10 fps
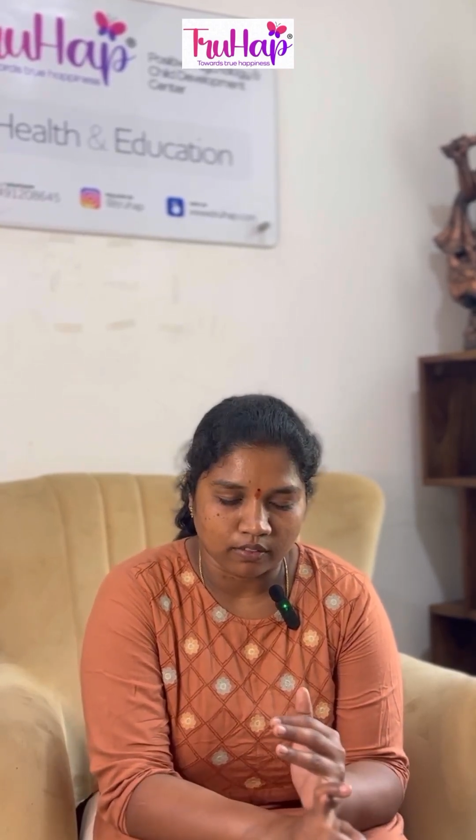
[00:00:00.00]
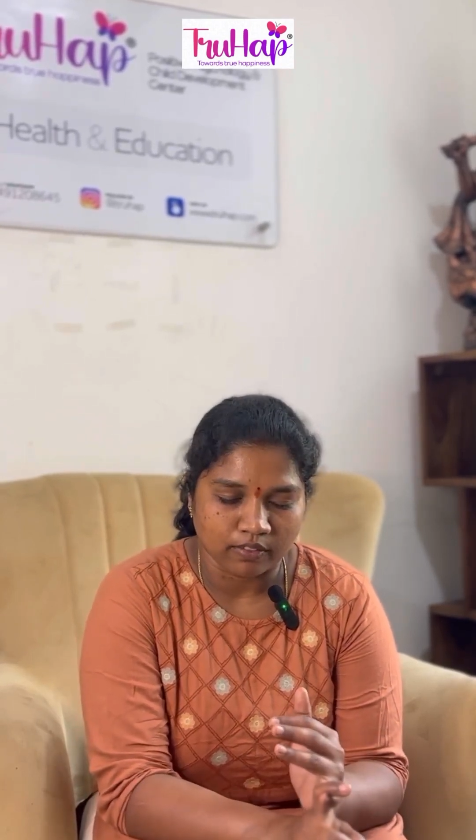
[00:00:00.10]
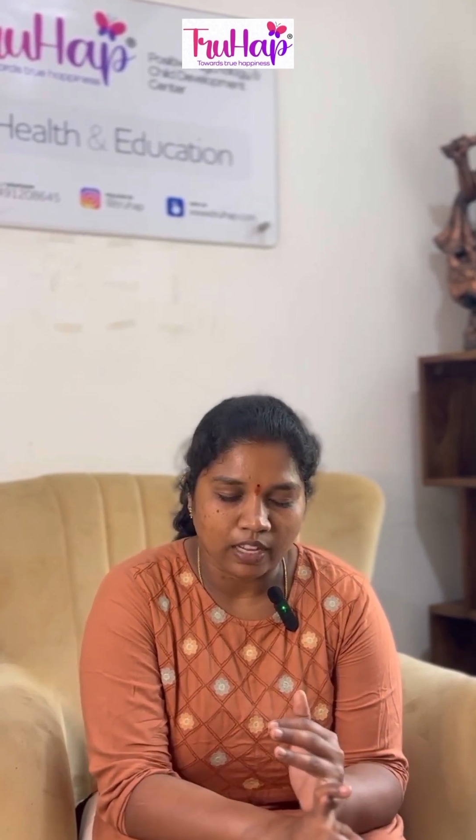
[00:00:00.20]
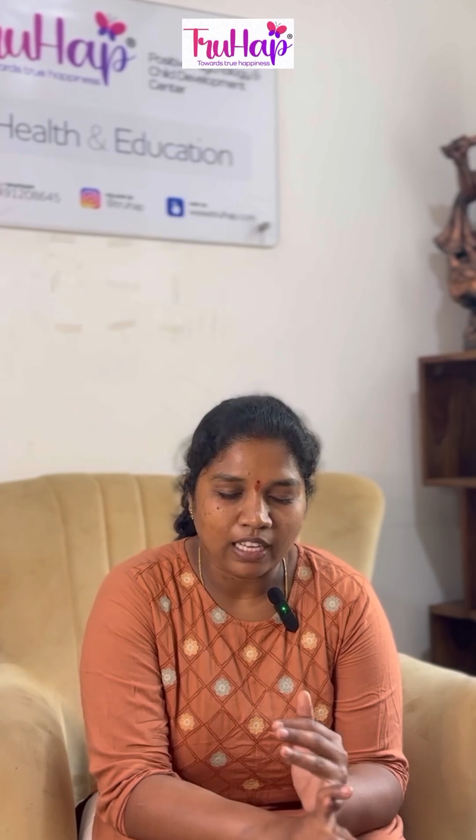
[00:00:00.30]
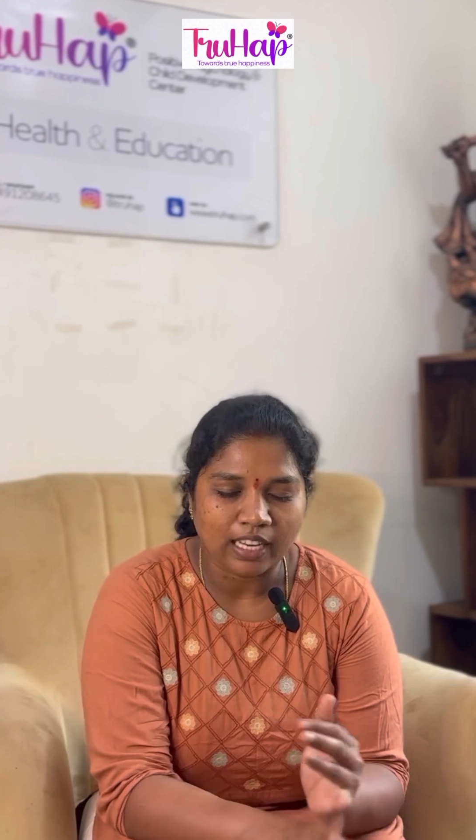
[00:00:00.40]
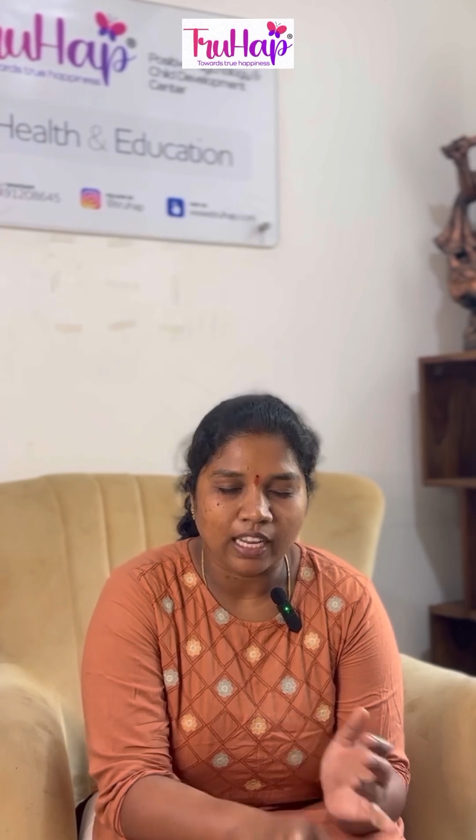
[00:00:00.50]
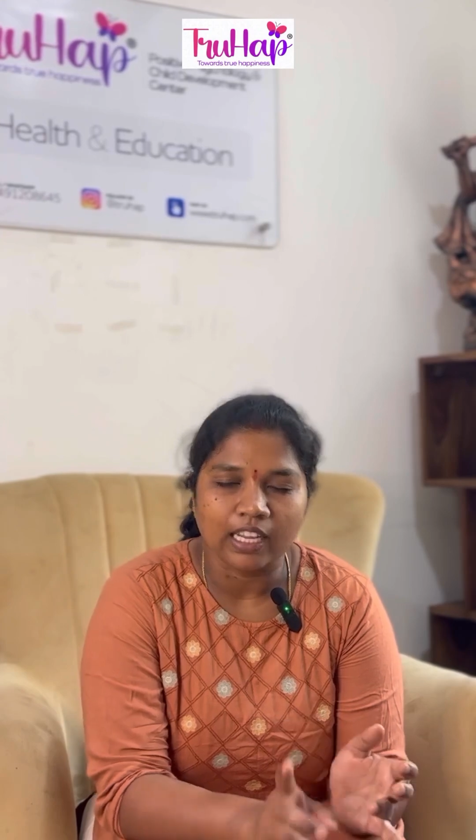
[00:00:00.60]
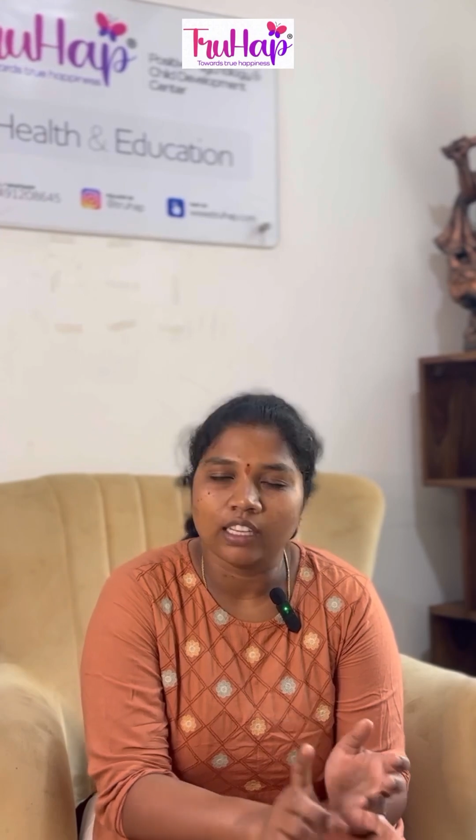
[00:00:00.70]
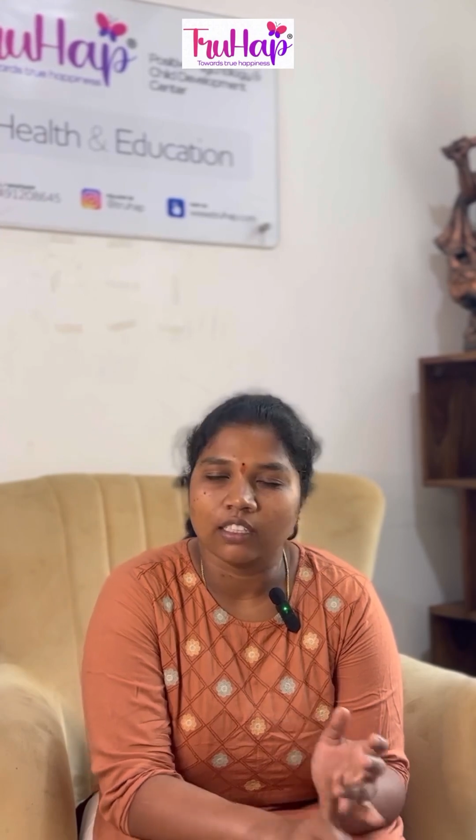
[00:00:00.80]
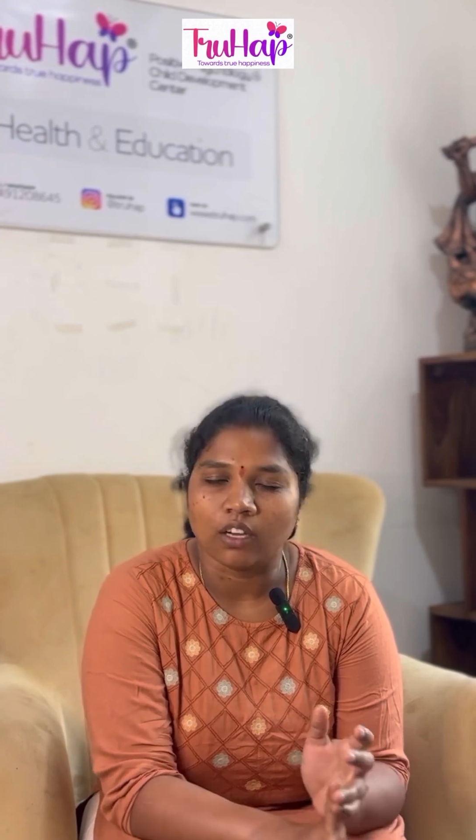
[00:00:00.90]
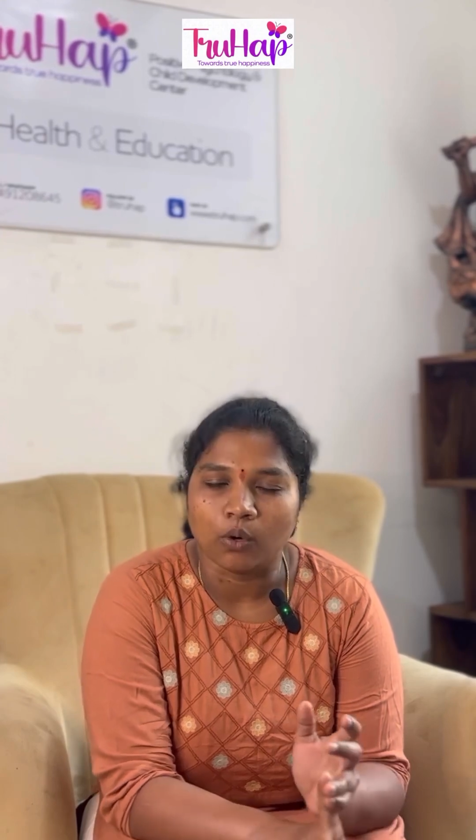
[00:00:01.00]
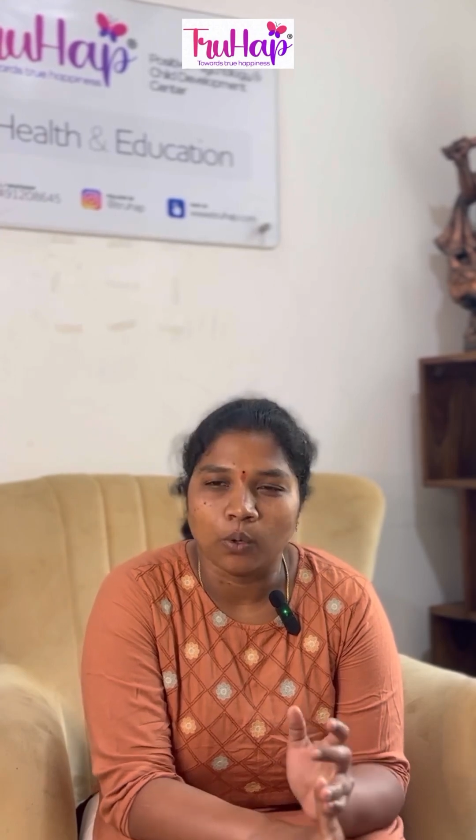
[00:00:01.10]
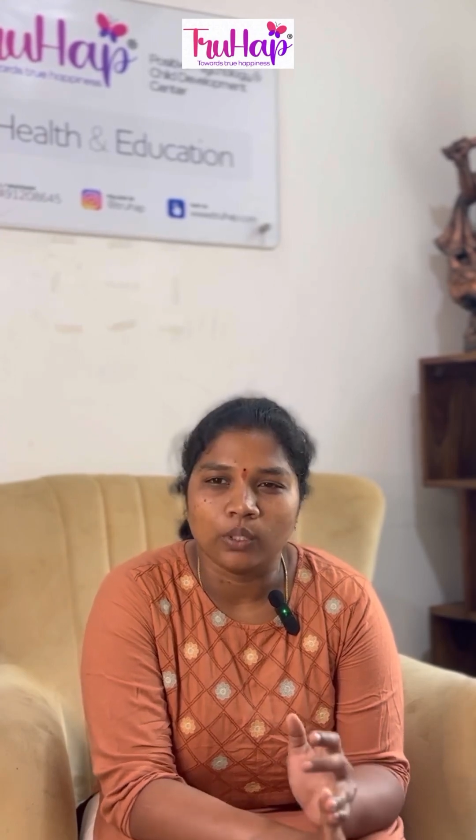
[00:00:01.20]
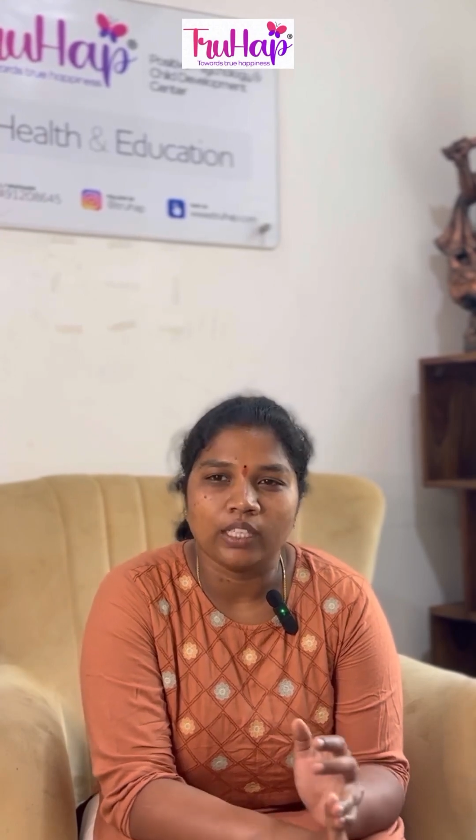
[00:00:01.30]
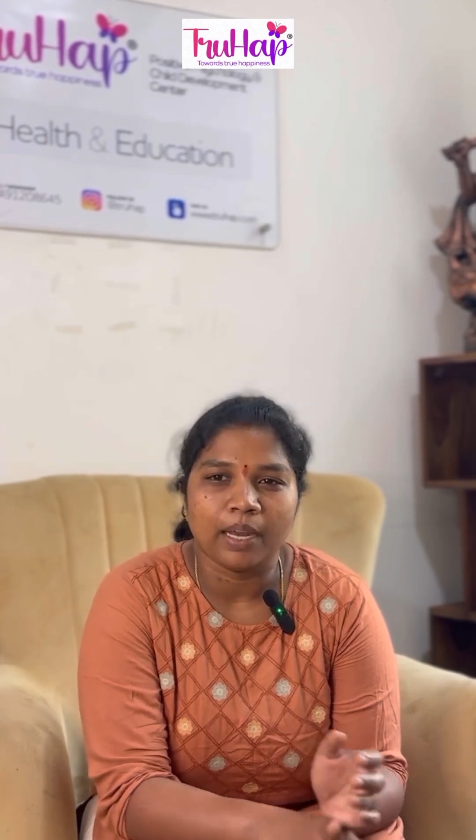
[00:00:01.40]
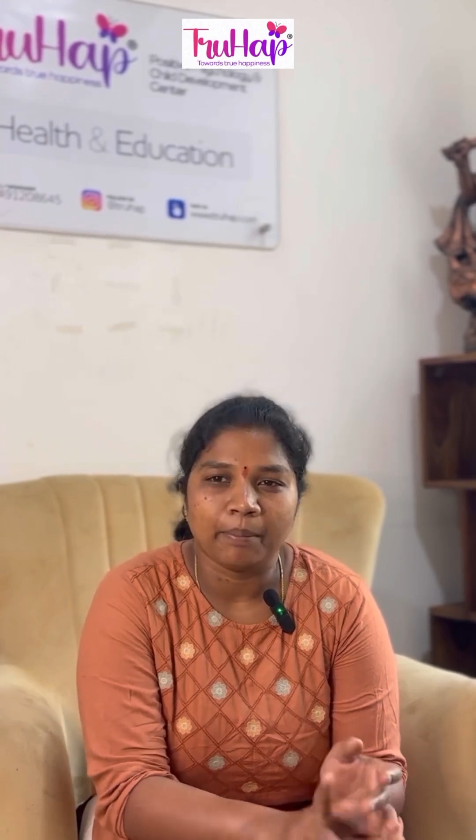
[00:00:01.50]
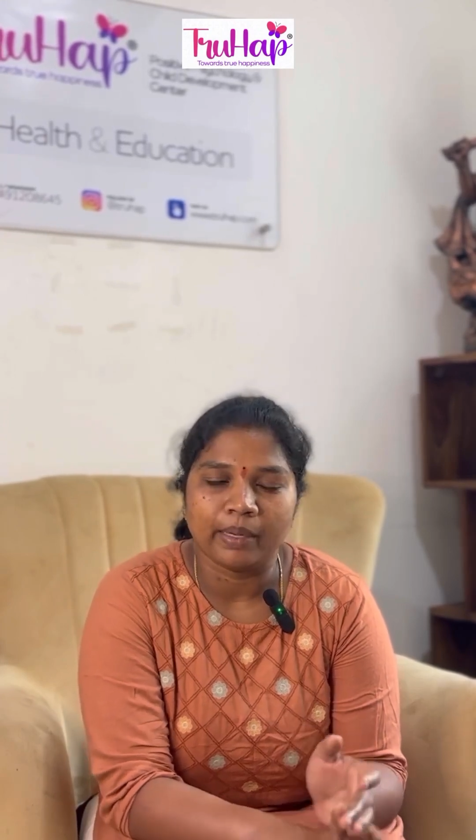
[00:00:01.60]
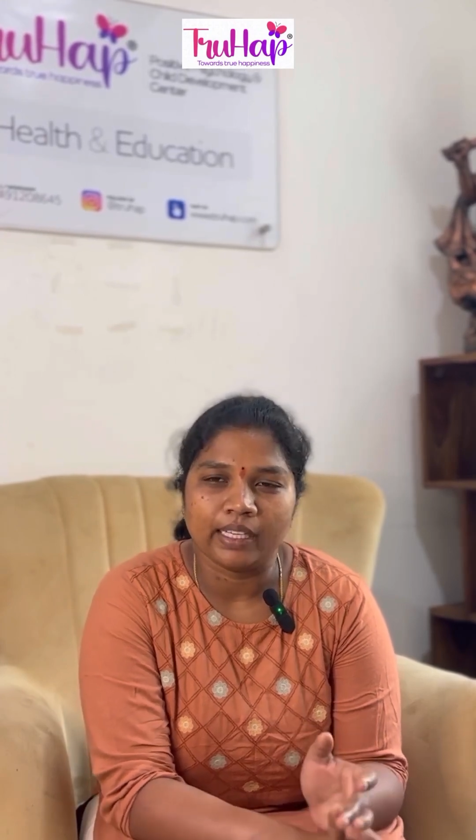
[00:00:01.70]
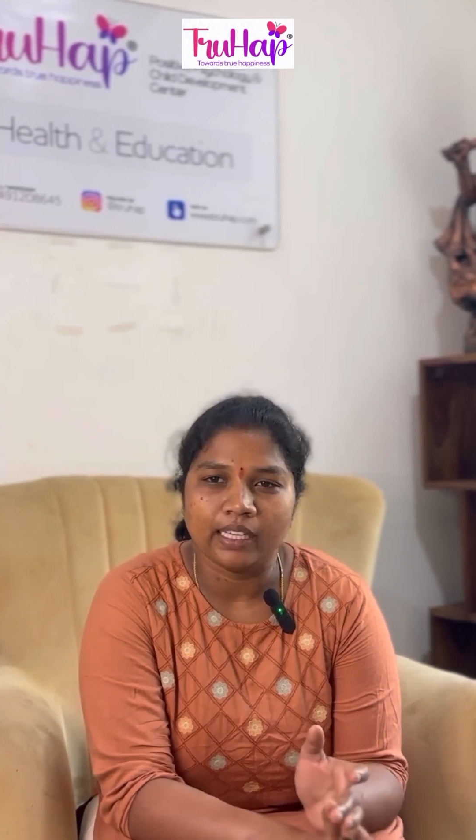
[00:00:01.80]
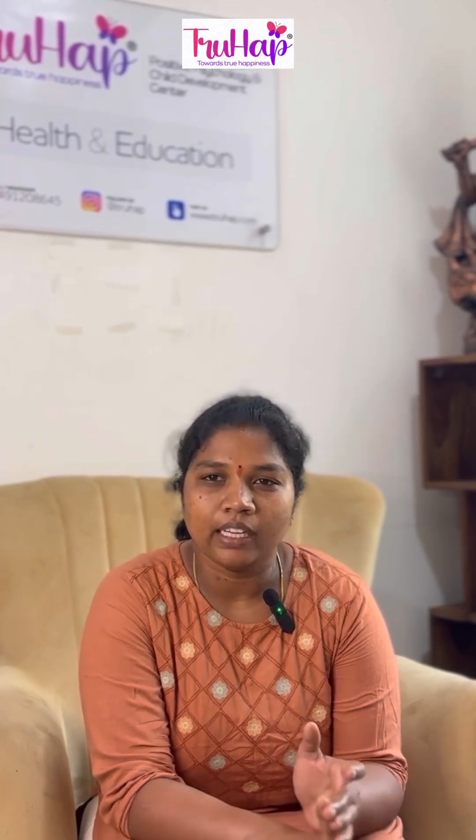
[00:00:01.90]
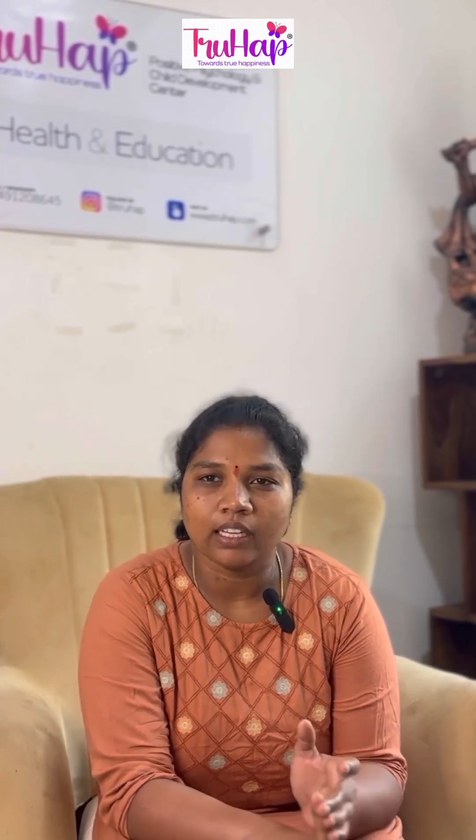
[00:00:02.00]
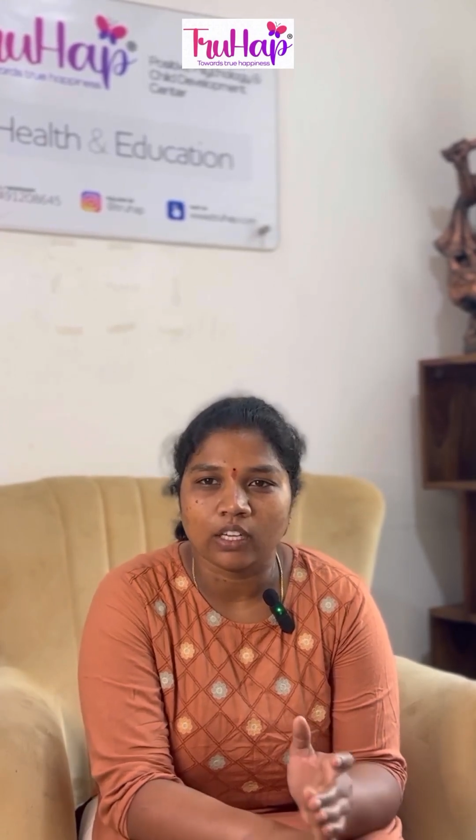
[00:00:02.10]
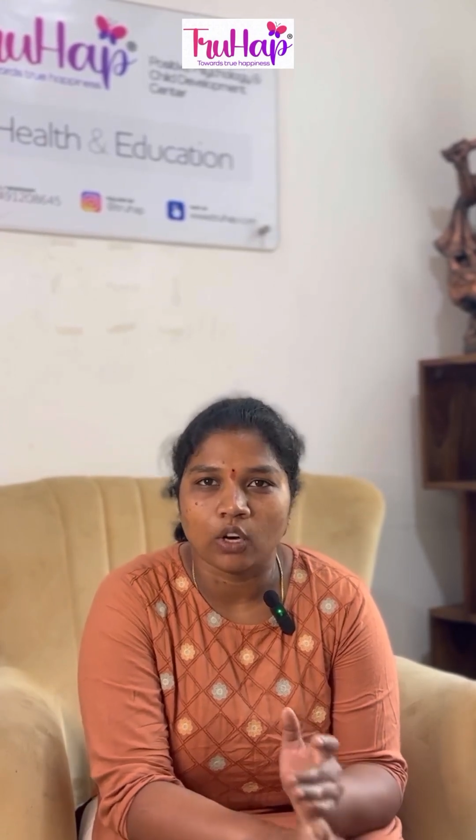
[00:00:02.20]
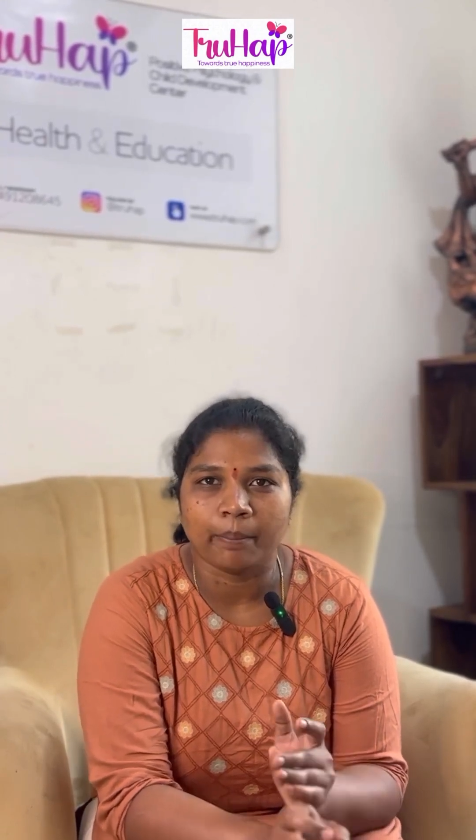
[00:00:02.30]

While taking OT and BT